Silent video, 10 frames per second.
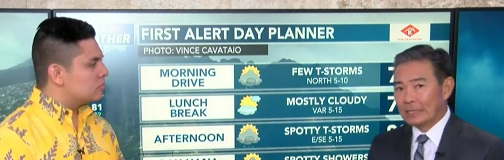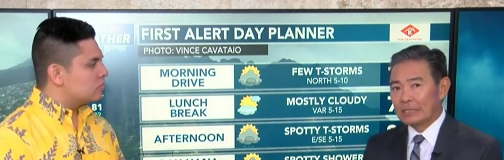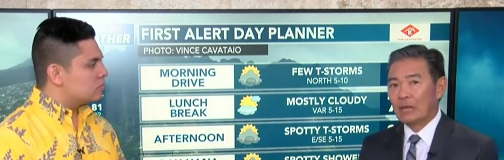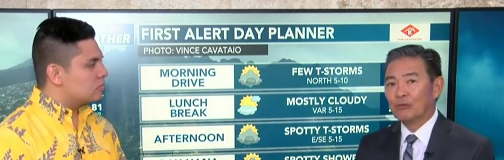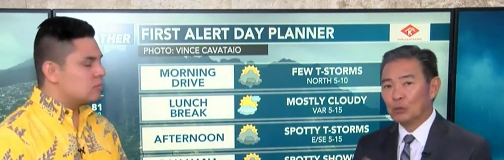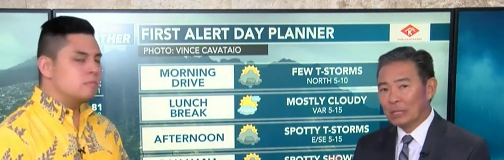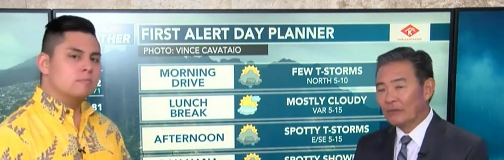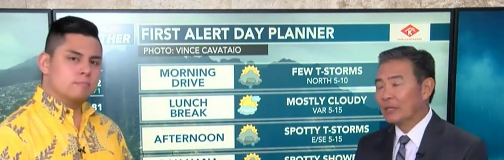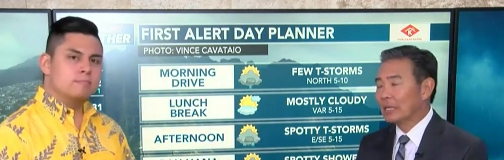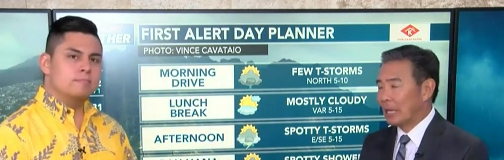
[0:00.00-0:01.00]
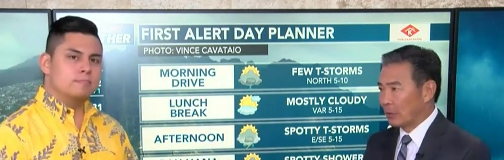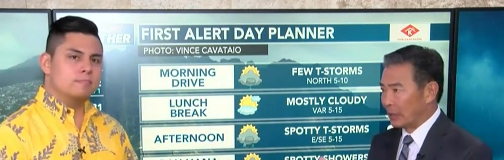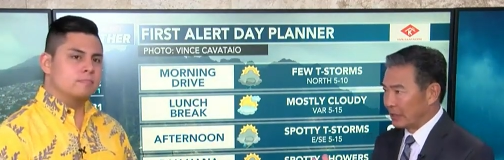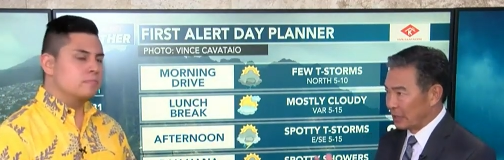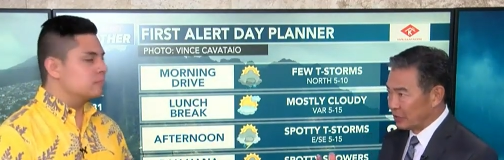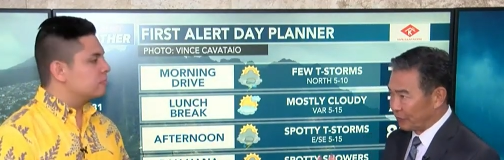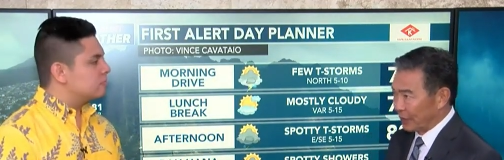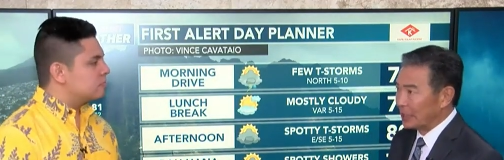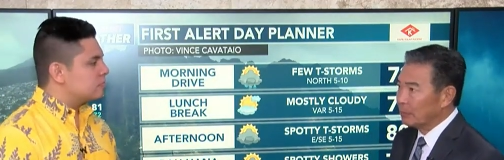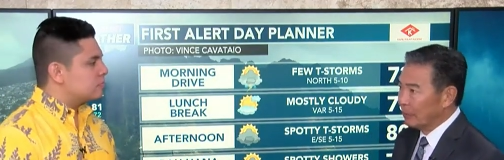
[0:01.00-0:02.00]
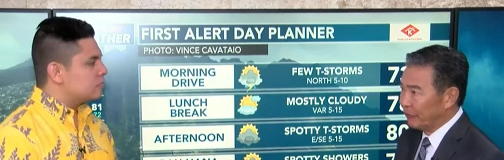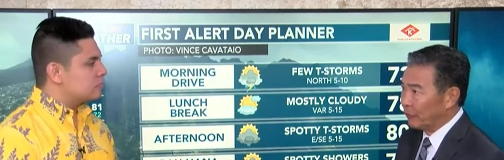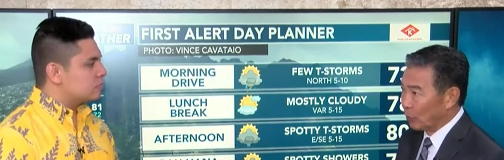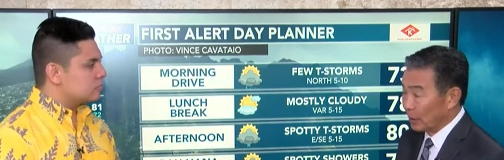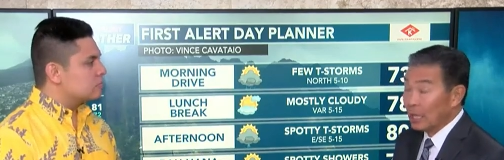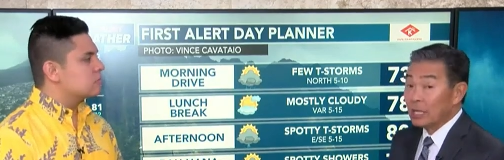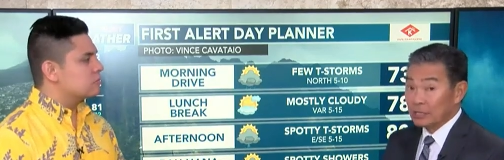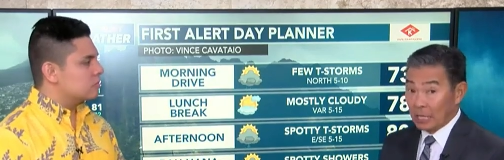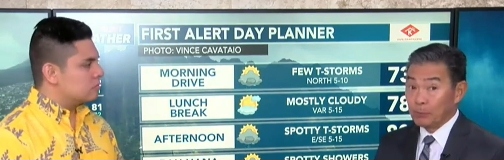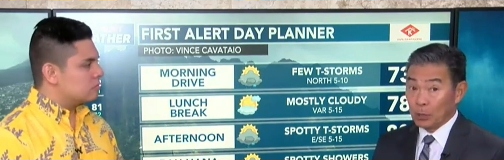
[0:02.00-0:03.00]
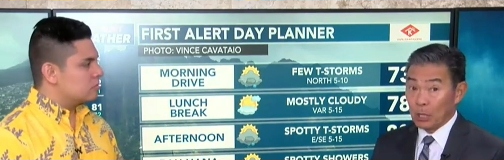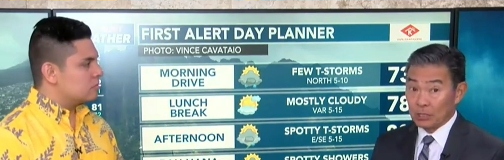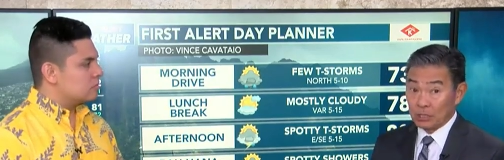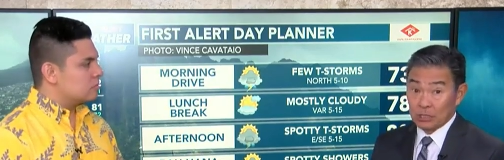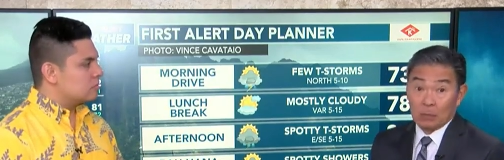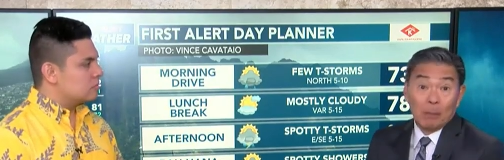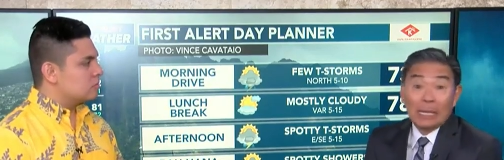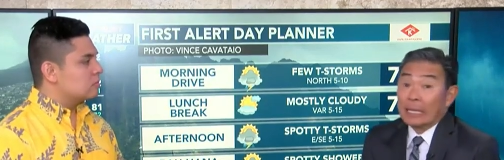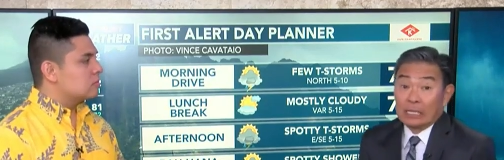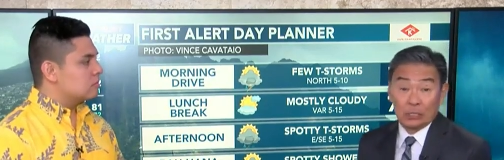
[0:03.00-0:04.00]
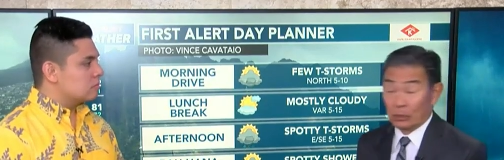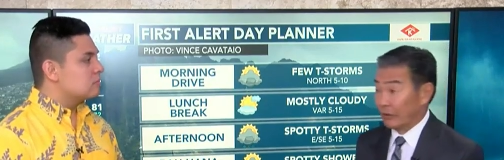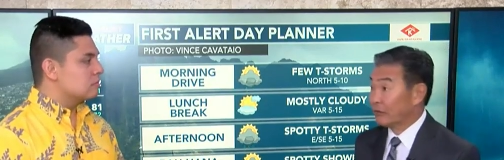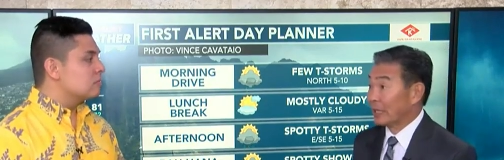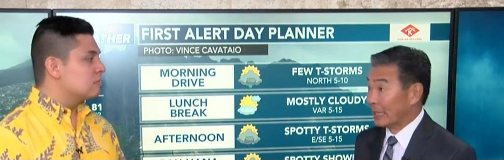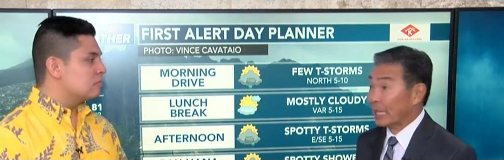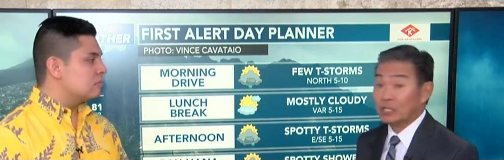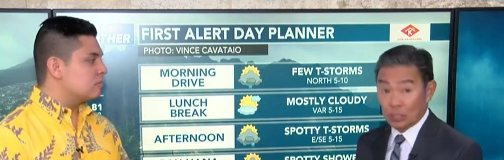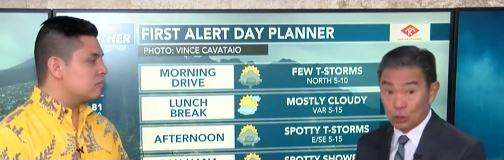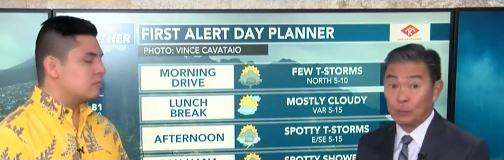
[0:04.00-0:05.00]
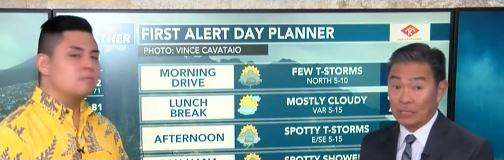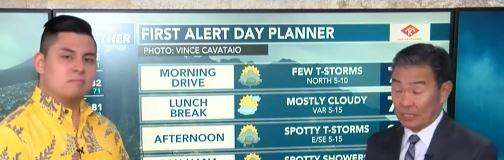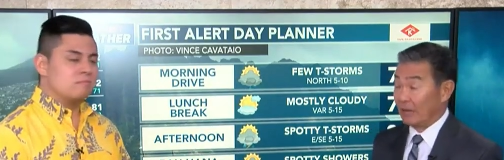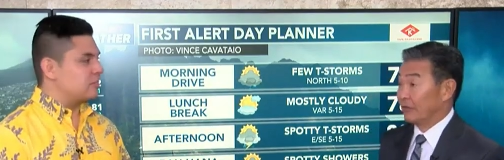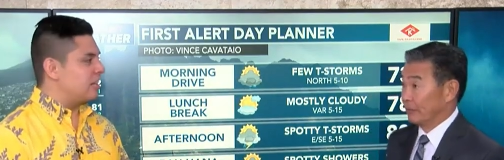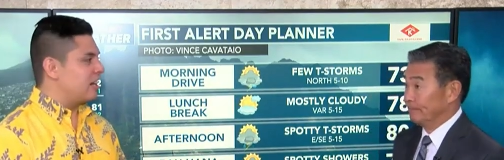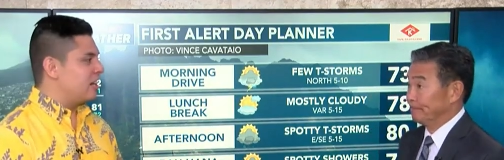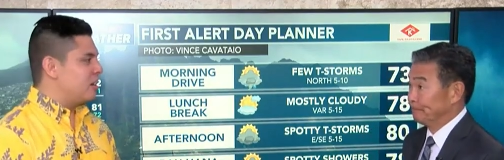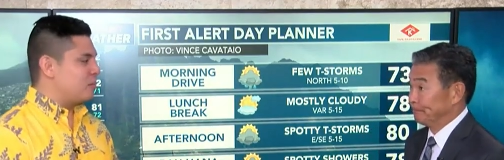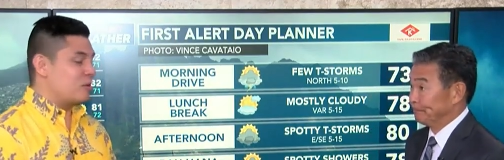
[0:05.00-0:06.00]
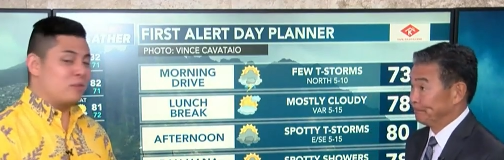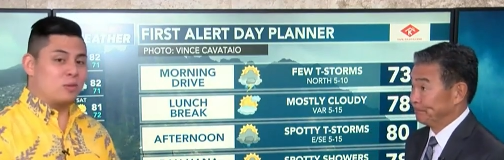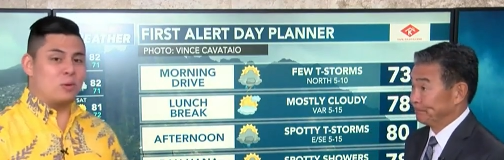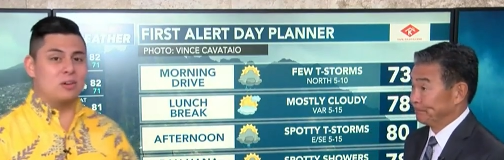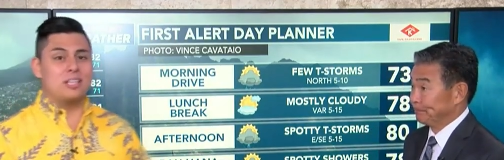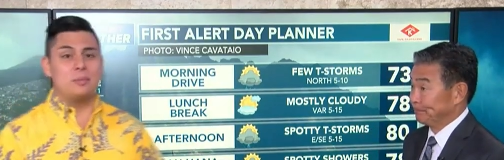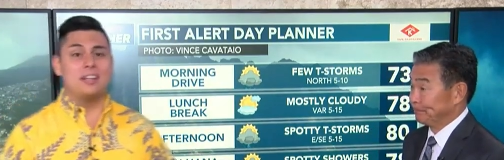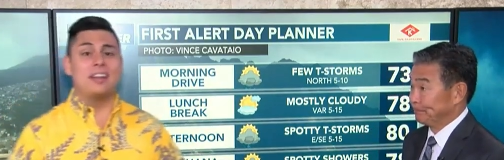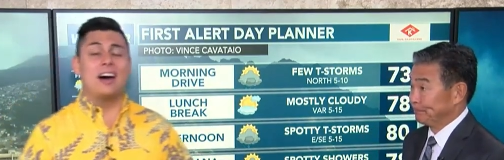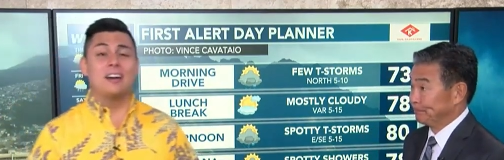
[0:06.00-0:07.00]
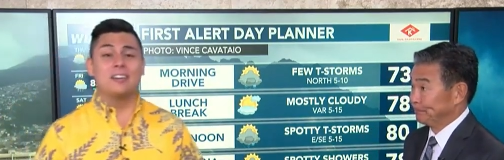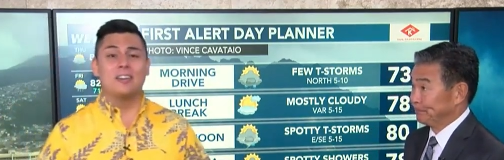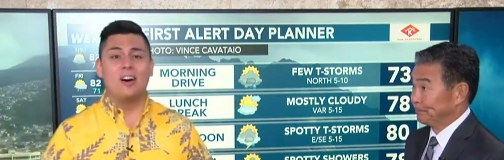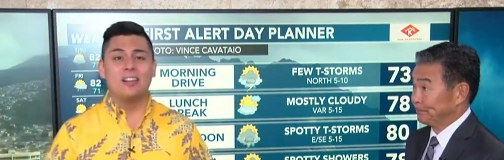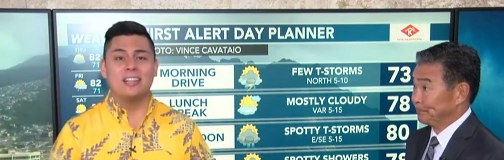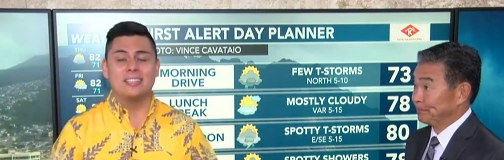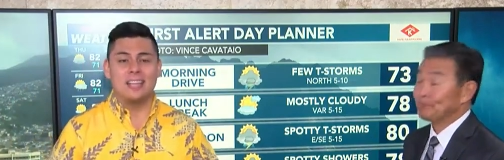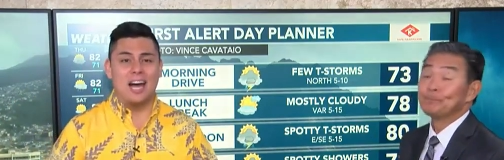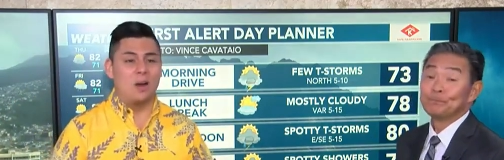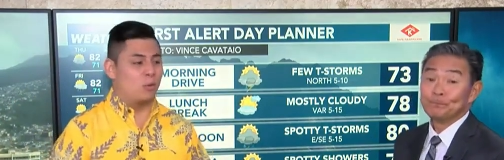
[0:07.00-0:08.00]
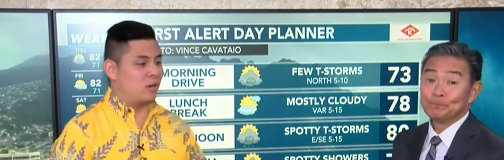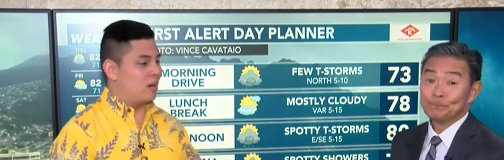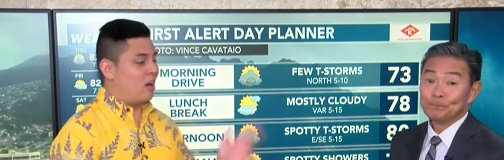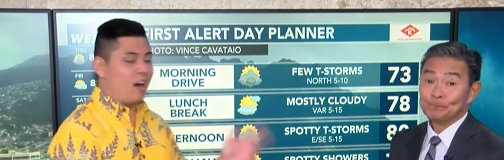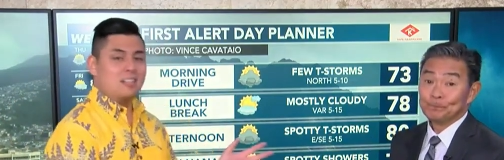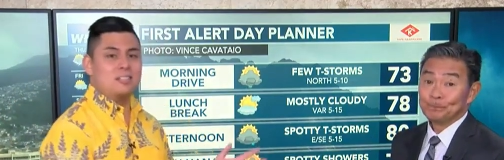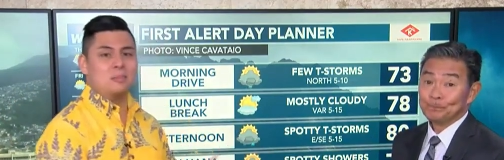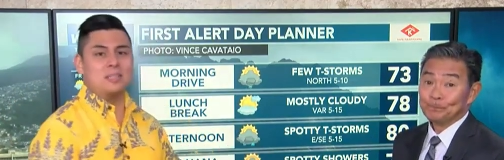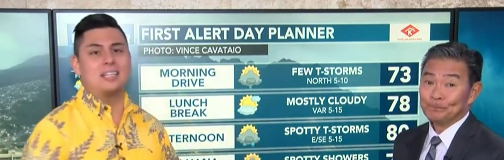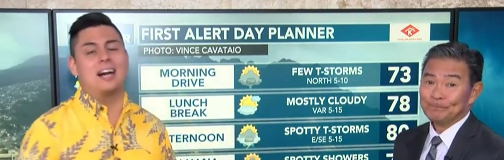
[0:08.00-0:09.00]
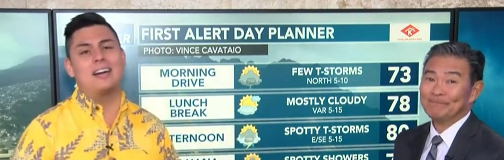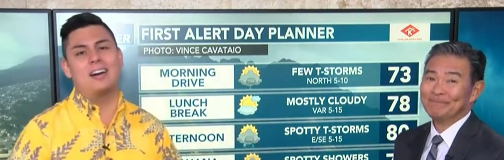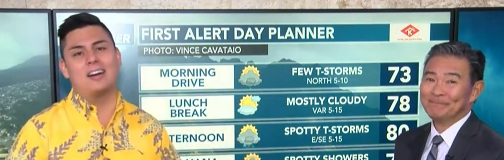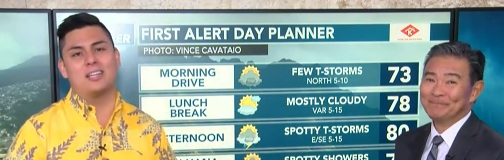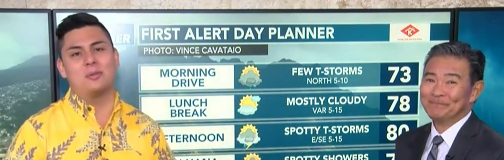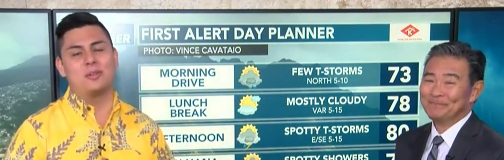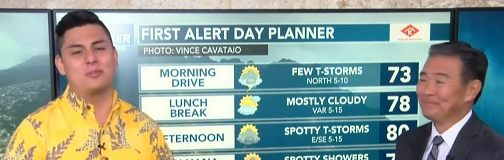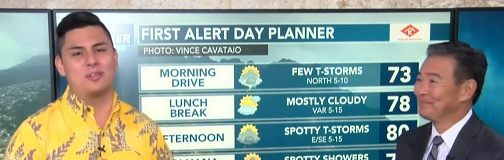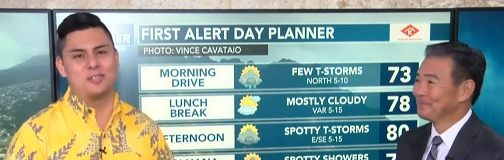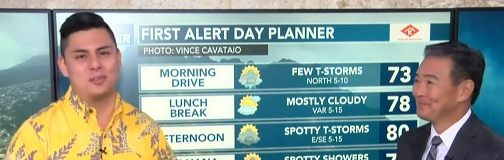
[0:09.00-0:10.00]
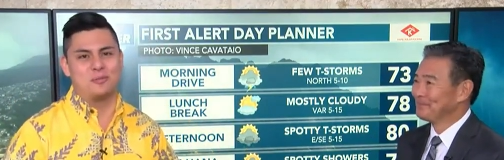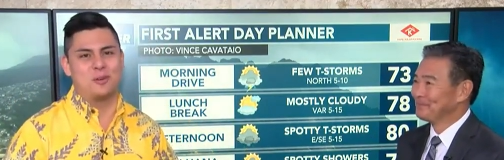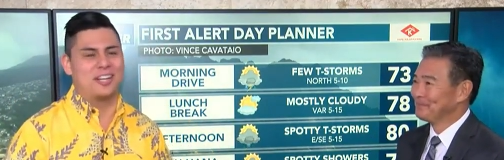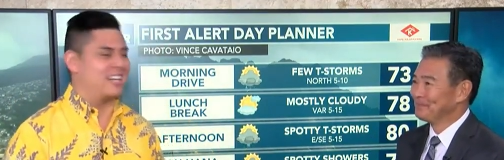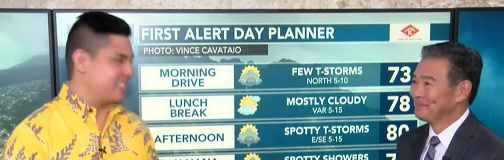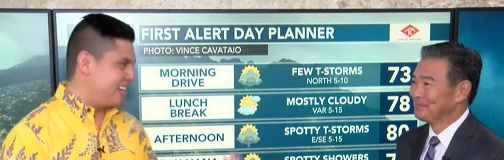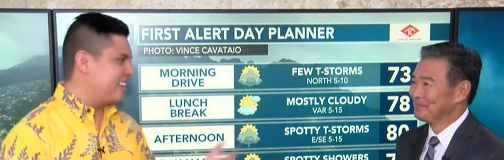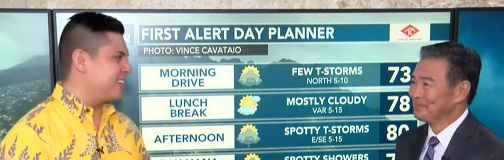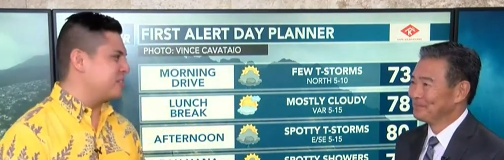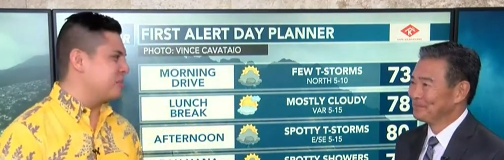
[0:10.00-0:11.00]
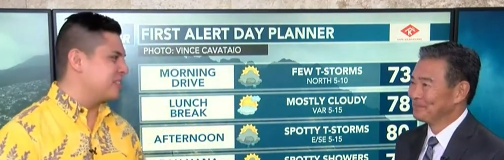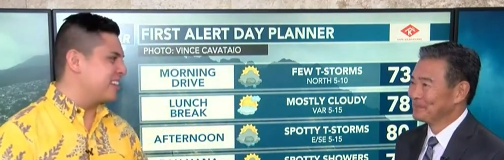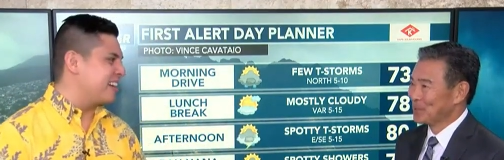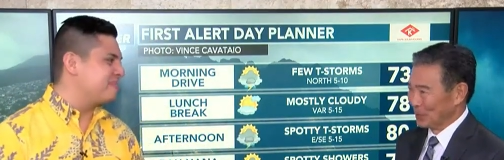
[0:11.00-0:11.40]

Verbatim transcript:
Speaker 1: is if you live in an area that is flooded before, take precautions and make like it's going to flood again just to be safe. Yeah,
Speaker 2: perfect. Well, keeping an eye on it all is our awesome Guy Hagi with your first alert forecast. Thanks so much, Guy.